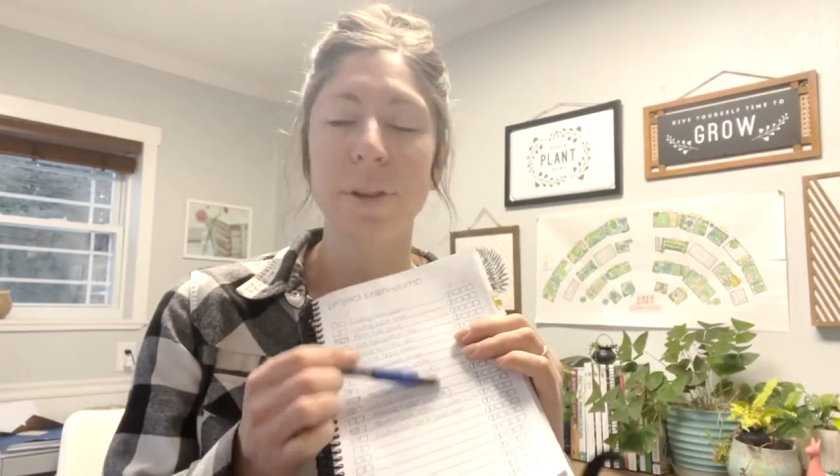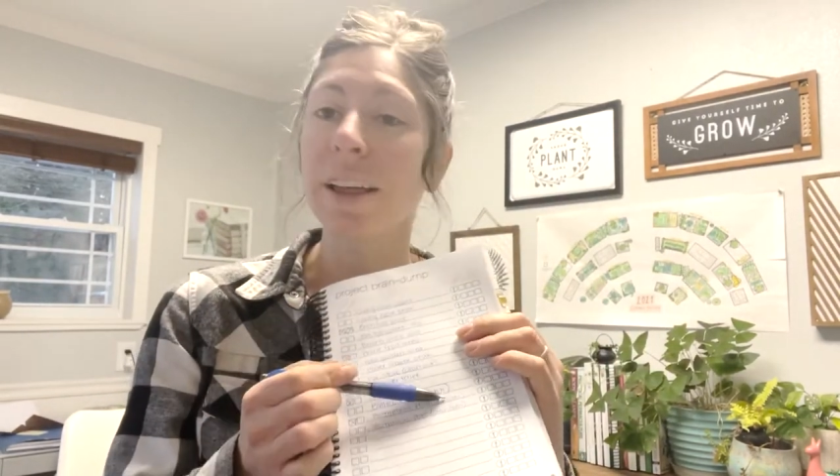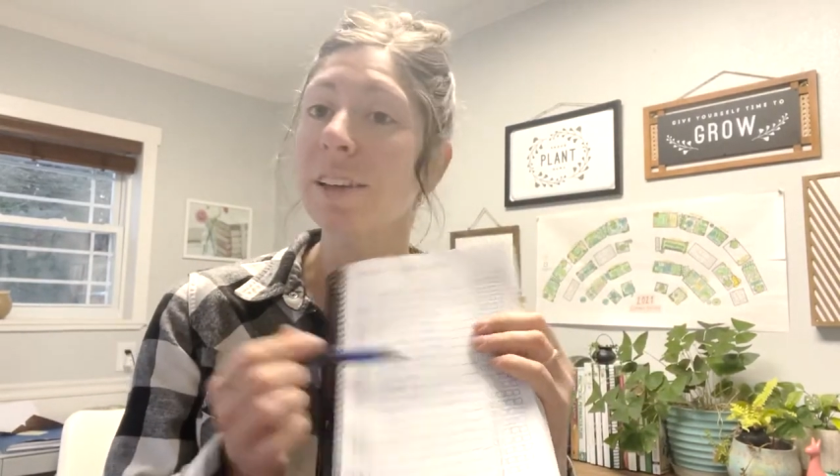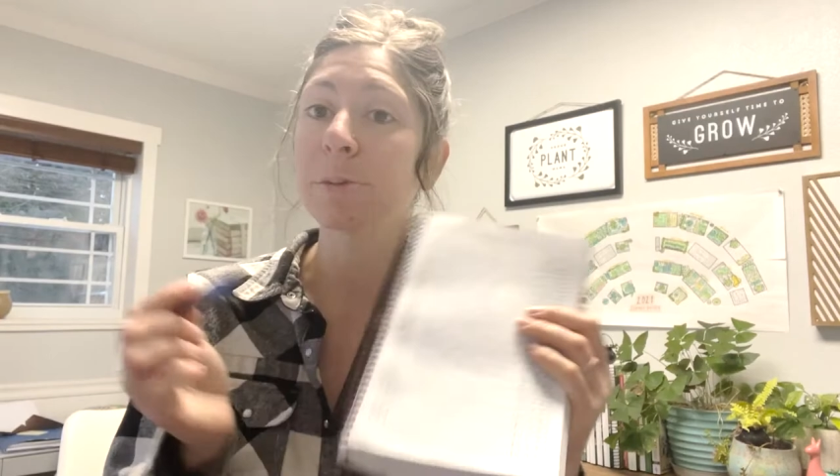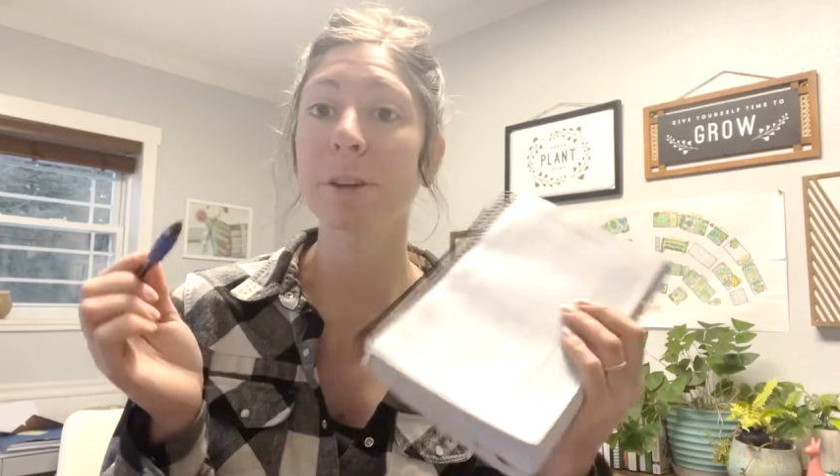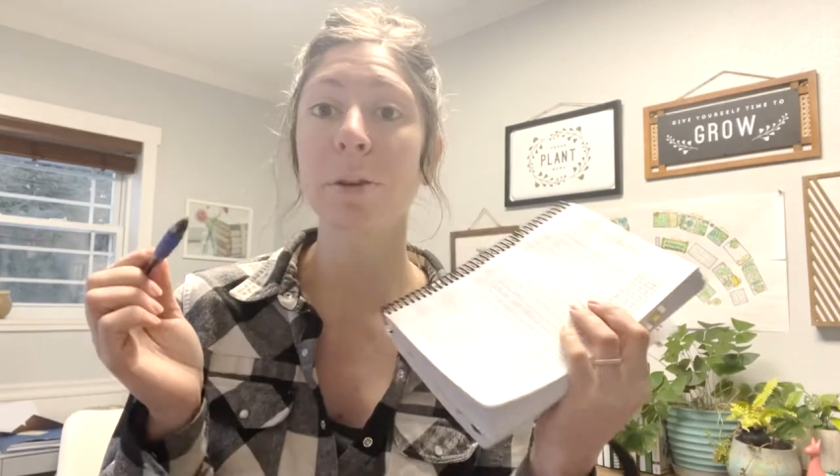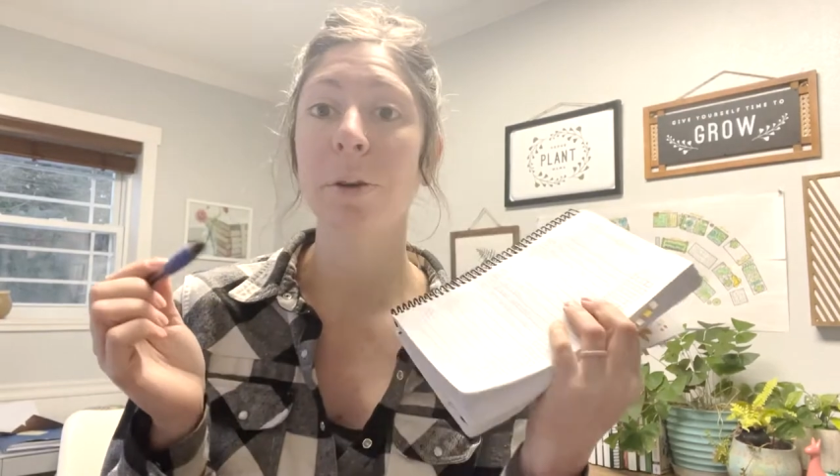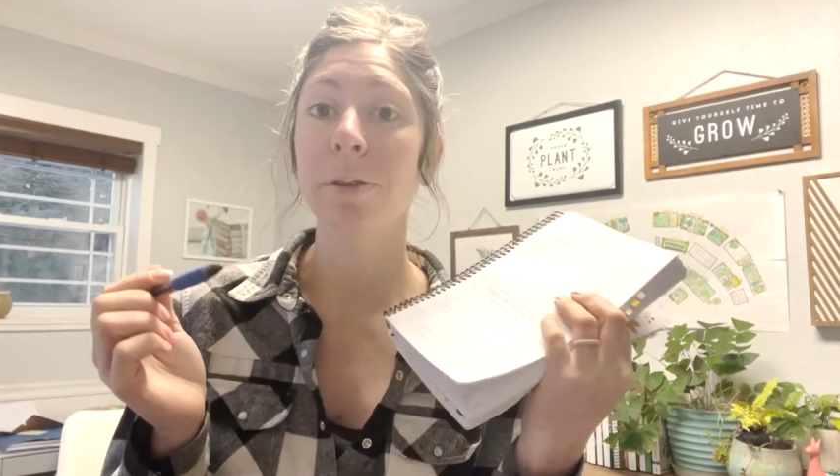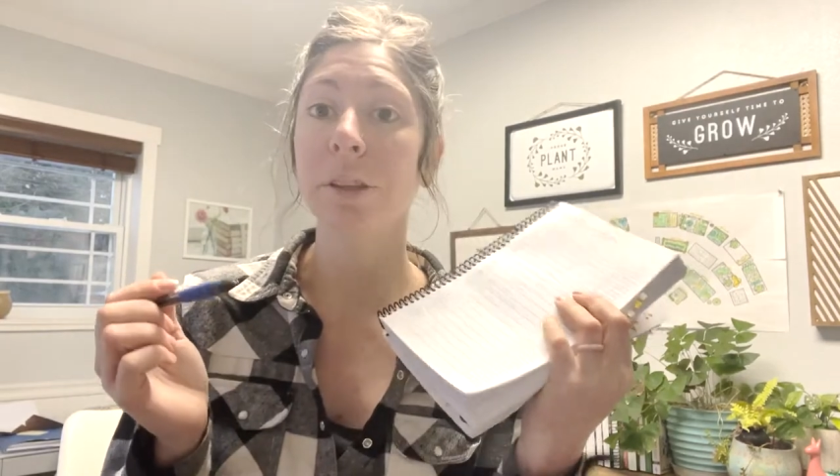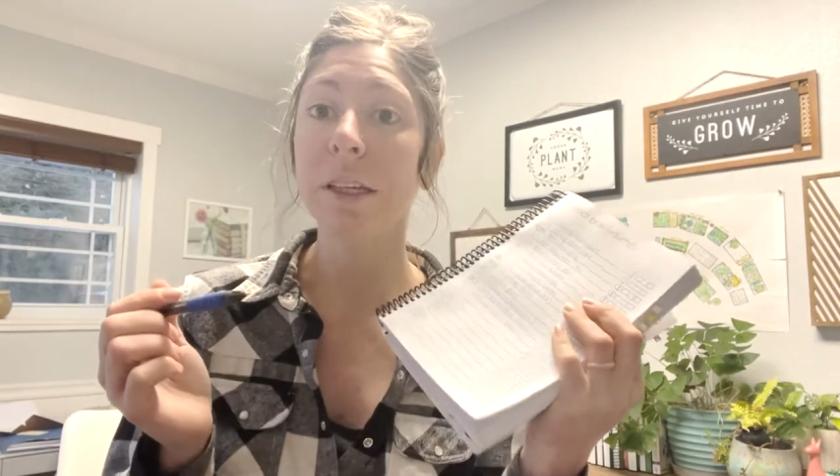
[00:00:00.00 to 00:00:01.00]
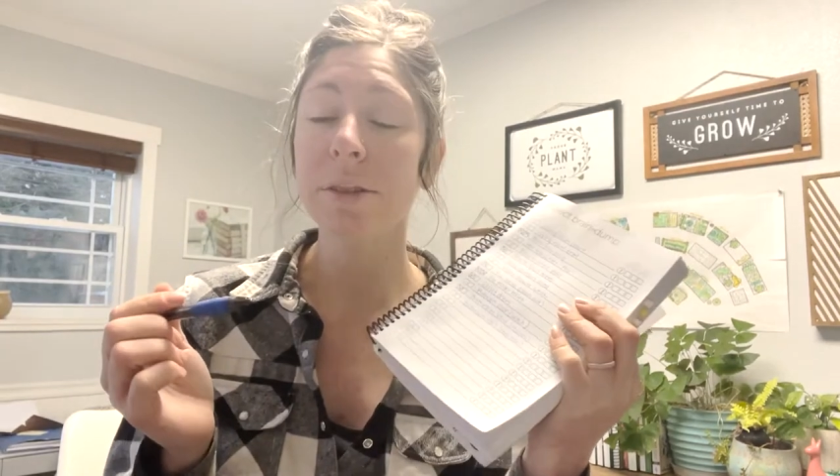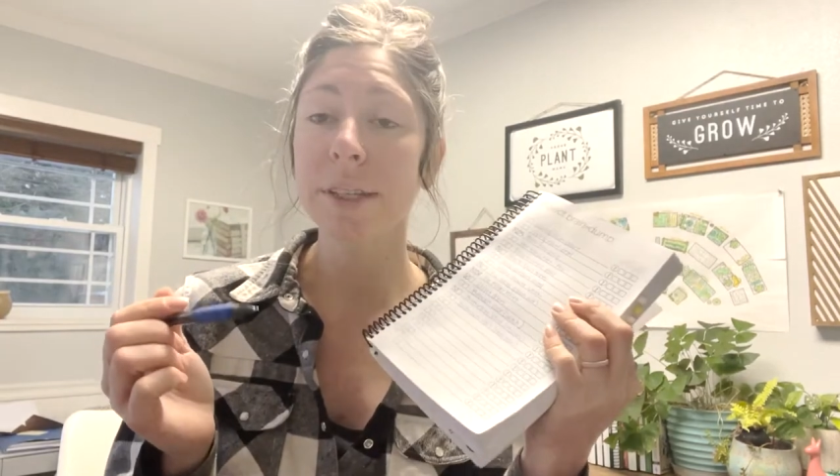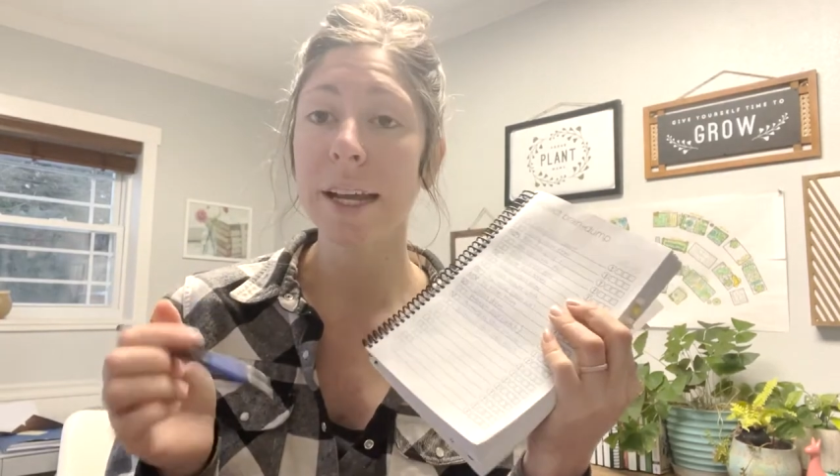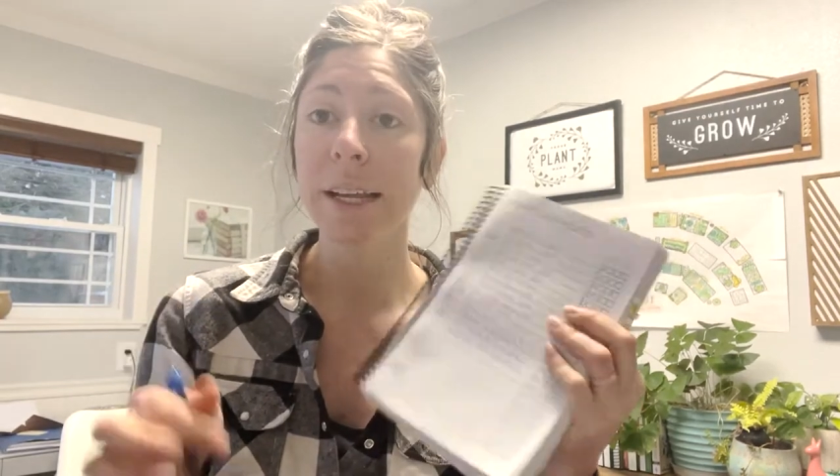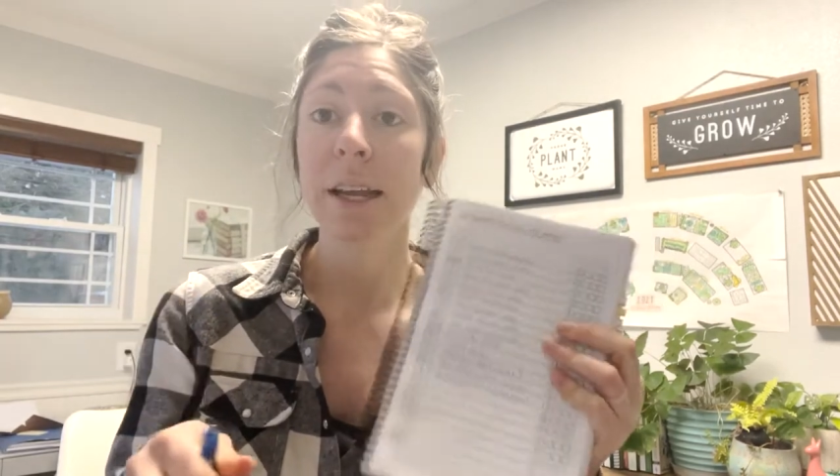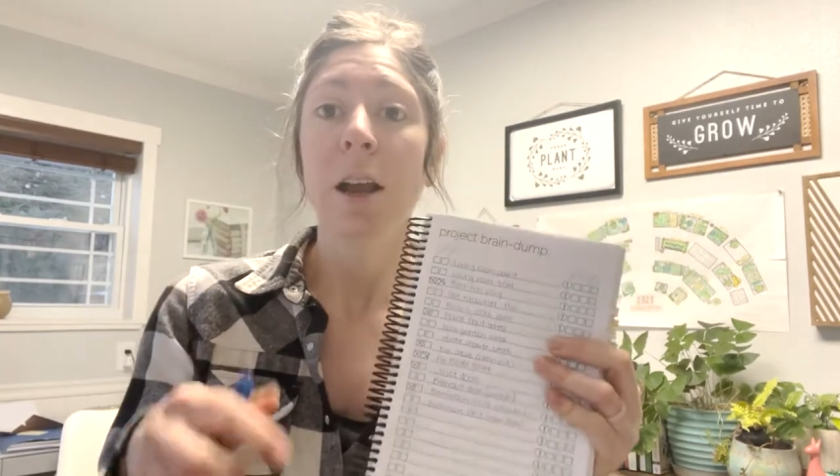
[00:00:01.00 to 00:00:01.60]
place where you won't lose it,